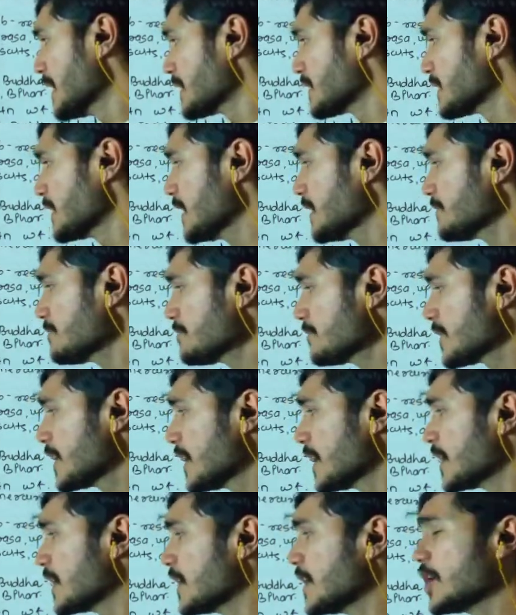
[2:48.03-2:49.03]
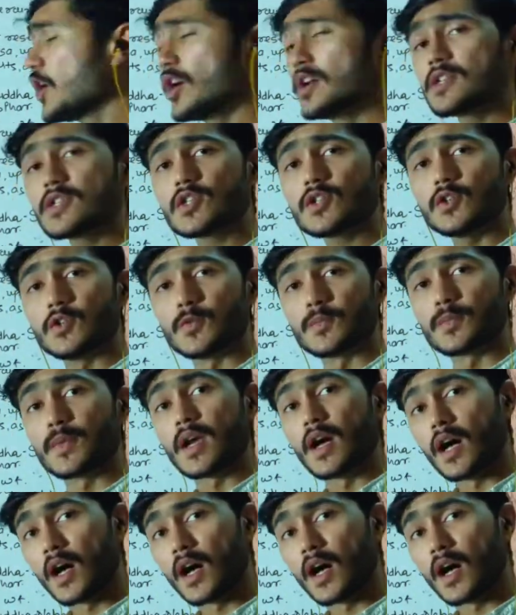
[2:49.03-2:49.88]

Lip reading: Then he also